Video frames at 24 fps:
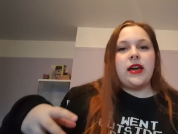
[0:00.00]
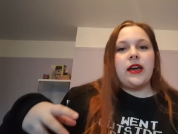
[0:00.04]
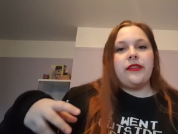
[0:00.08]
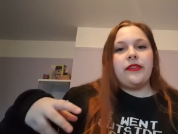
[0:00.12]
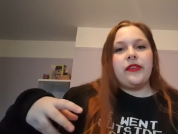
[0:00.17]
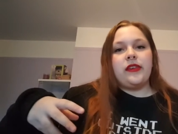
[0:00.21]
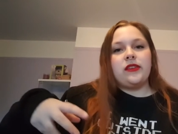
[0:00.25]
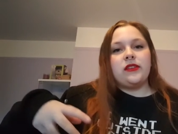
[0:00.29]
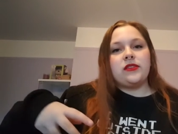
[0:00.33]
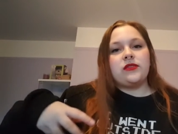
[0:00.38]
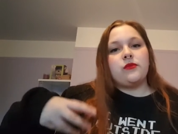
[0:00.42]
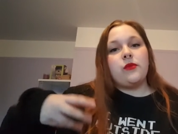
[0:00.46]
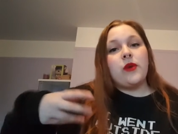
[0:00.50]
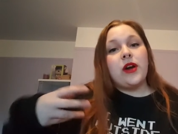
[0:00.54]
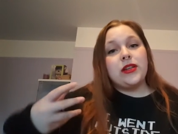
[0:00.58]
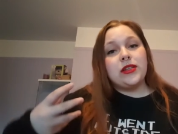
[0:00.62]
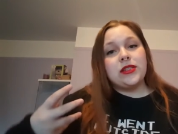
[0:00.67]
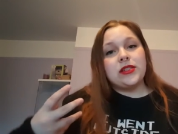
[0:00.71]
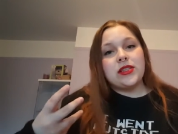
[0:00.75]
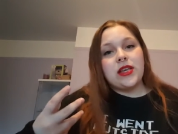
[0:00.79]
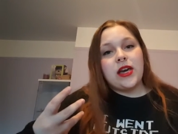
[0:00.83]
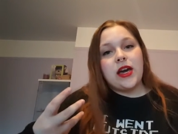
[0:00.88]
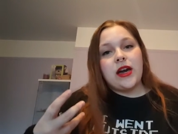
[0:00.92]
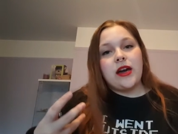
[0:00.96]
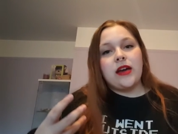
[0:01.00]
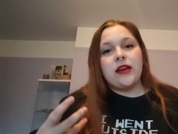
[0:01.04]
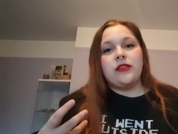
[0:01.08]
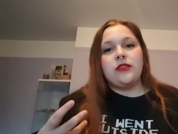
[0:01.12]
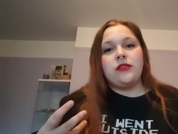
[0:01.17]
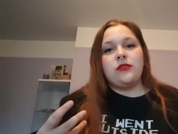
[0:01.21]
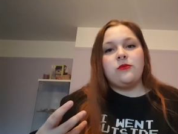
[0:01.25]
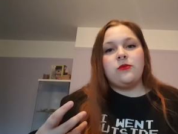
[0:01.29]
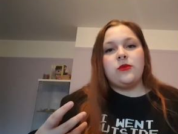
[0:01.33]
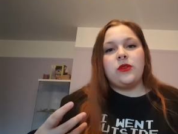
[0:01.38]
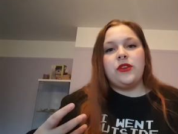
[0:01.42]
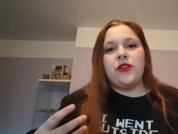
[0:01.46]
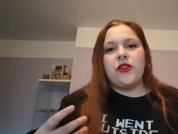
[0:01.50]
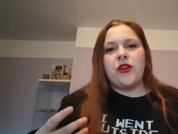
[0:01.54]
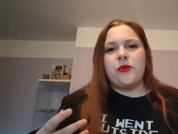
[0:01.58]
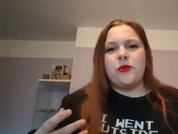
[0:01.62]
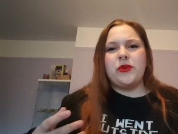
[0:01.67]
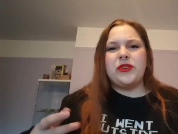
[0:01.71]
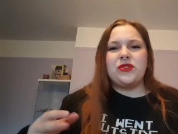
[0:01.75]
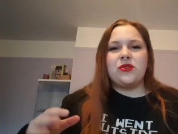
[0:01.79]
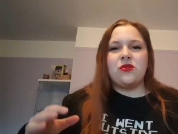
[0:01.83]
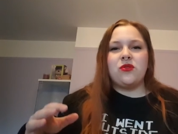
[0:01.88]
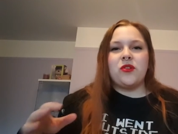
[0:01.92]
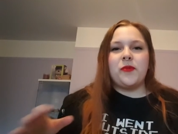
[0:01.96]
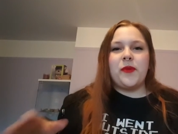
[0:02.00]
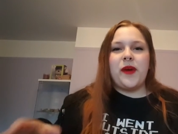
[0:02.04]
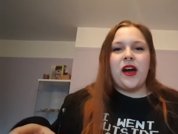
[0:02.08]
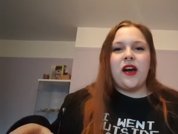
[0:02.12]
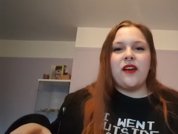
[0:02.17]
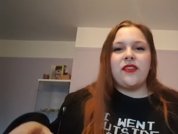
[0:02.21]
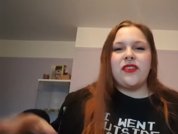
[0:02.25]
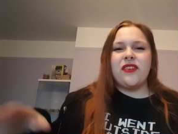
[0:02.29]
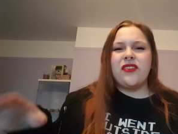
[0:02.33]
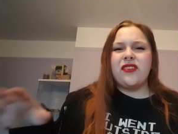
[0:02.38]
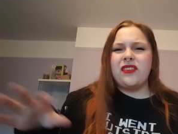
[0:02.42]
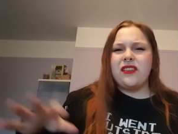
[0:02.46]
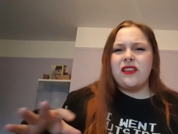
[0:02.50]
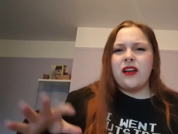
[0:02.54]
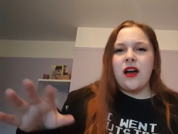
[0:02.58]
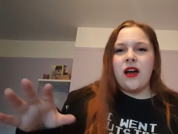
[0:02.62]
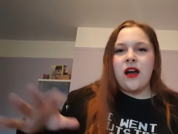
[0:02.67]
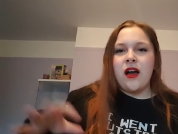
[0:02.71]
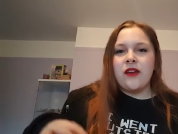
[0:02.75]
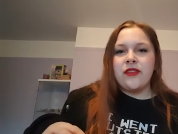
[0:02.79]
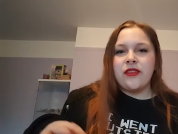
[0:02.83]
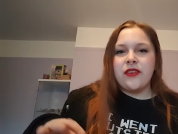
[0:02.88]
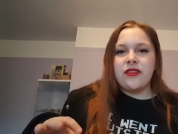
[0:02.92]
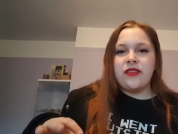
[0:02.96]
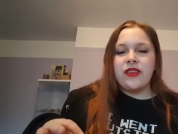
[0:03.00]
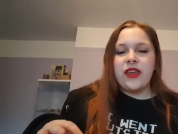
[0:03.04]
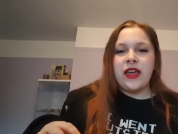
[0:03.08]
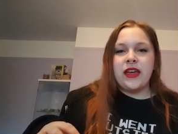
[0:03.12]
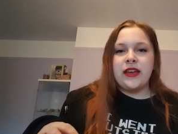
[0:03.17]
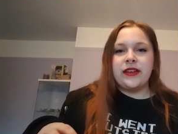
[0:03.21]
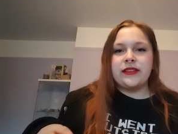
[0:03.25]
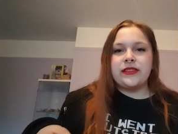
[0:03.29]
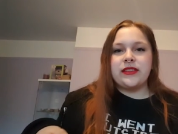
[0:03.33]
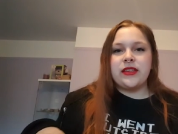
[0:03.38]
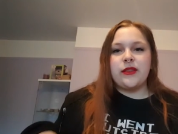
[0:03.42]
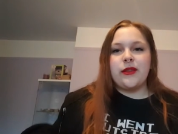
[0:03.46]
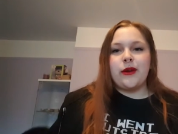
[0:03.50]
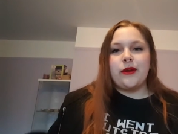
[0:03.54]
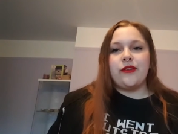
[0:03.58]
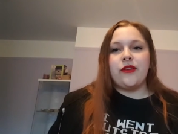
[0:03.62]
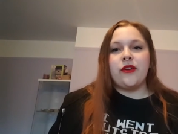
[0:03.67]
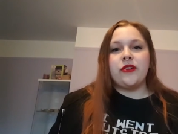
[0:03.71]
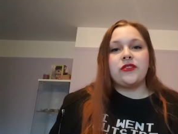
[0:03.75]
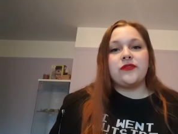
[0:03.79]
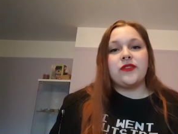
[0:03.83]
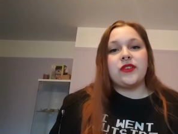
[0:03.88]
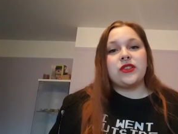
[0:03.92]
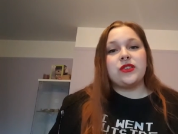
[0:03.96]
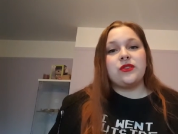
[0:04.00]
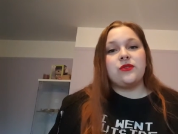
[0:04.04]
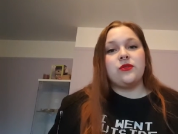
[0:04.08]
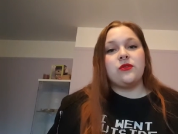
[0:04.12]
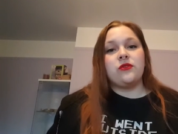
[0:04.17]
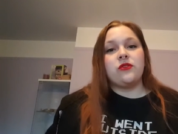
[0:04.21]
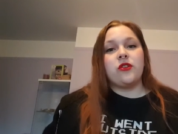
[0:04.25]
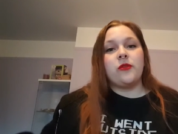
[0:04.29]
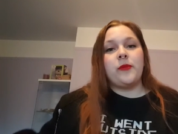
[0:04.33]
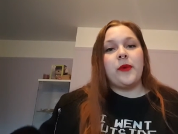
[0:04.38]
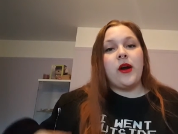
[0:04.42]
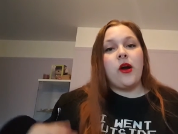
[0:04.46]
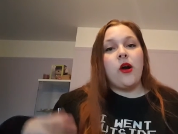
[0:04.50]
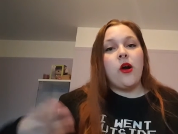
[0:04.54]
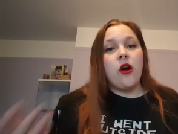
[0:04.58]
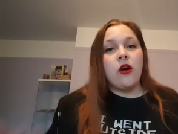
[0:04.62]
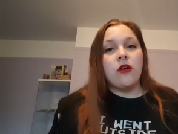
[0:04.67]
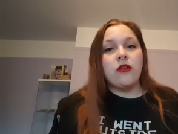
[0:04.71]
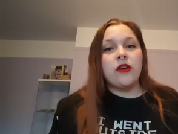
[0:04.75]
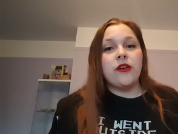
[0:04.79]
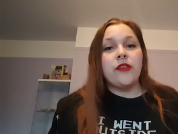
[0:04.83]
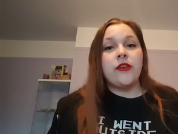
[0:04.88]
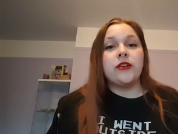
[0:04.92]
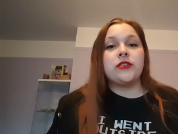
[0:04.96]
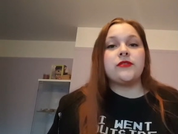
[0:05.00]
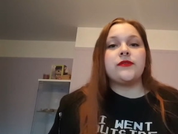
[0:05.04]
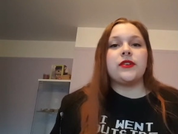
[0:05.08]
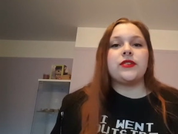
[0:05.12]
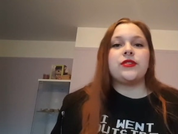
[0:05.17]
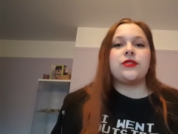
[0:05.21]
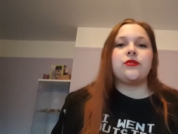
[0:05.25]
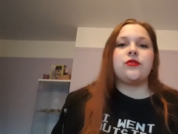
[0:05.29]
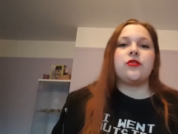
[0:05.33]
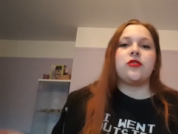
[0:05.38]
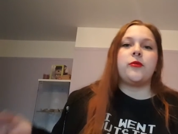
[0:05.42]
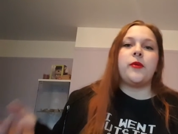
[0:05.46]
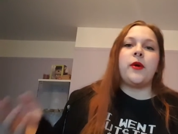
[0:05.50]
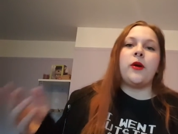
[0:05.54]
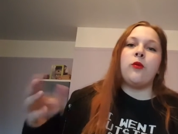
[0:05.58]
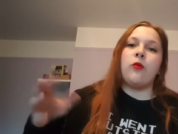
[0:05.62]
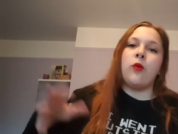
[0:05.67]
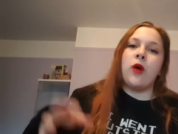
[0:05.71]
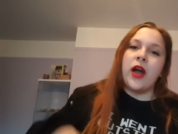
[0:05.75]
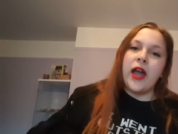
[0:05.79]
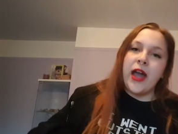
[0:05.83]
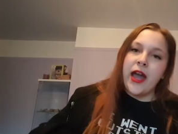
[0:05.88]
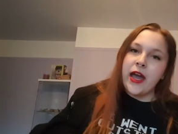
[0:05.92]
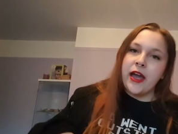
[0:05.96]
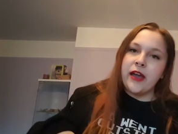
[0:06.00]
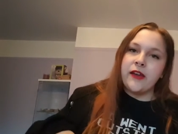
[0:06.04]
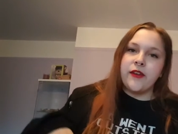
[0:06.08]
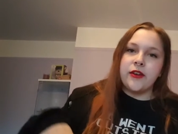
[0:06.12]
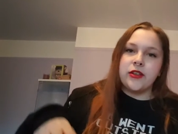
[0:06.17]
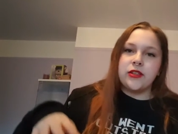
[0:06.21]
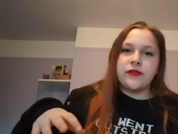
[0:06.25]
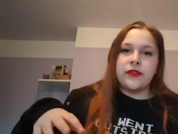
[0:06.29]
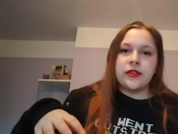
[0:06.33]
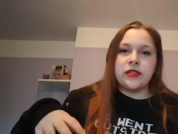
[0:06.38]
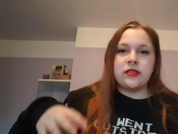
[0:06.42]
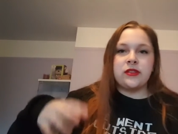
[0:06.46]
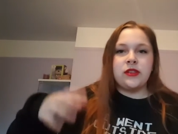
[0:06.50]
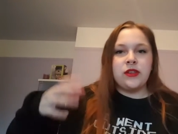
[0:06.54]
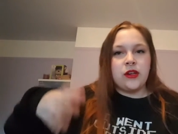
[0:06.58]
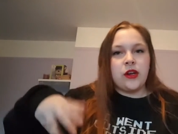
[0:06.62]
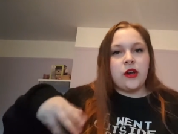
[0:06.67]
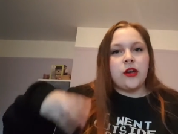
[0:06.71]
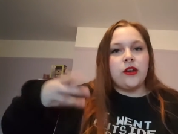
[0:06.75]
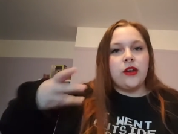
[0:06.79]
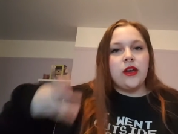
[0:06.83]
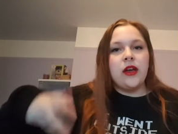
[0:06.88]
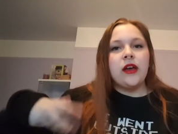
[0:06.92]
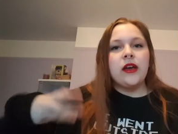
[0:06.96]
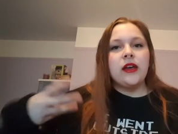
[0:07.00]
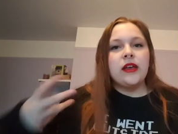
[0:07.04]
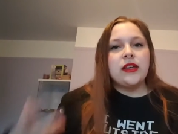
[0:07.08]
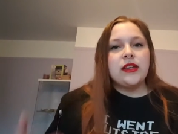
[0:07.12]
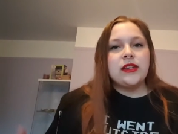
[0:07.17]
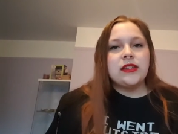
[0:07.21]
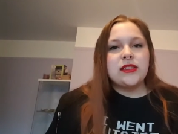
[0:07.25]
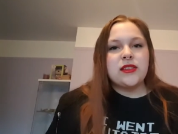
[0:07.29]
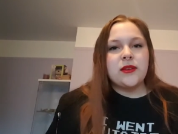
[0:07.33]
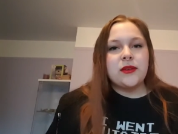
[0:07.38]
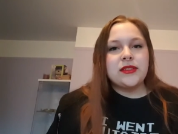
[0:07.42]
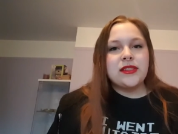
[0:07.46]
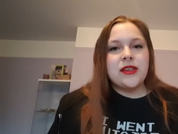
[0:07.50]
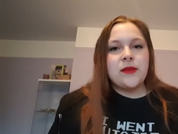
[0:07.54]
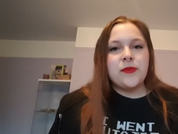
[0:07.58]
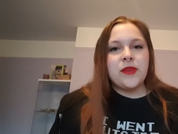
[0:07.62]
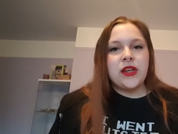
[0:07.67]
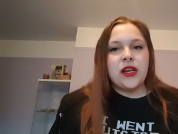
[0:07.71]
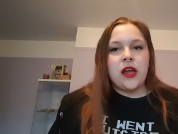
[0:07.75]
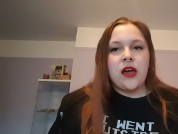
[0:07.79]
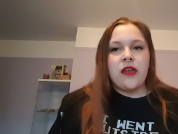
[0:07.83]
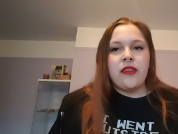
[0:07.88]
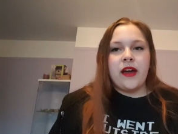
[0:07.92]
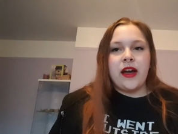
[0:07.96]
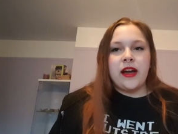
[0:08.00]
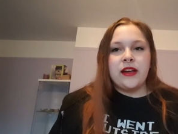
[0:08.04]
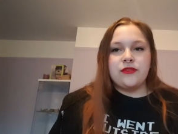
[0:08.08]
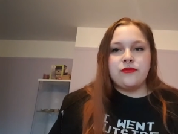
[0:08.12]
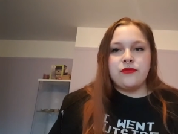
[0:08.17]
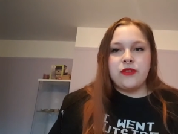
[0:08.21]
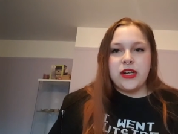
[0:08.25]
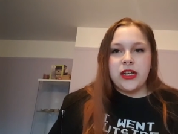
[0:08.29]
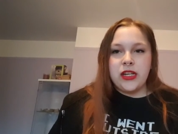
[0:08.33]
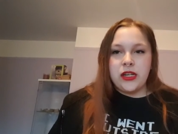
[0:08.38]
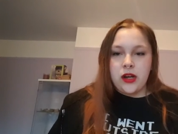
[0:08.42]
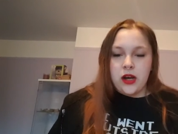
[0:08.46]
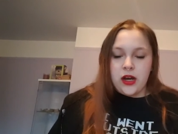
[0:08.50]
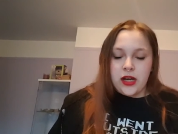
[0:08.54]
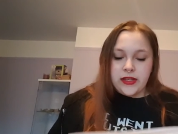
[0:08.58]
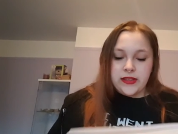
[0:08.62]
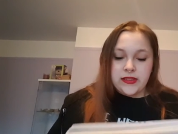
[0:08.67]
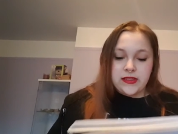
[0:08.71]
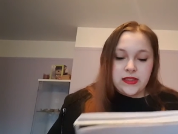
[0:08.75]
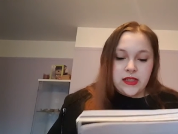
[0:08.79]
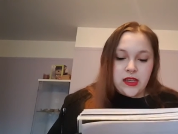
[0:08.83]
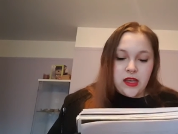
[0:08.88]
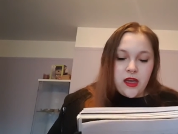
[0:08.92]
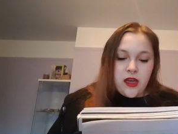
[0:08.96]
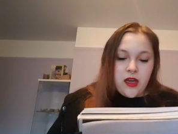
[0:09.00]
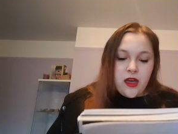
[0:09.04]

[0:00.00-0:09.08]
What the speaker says: and then as well as that, you know, we talk about other things. So there are those of us who talk about horror, those of us who talk about YA, those of us, you know, so it's something like that. It's really nice.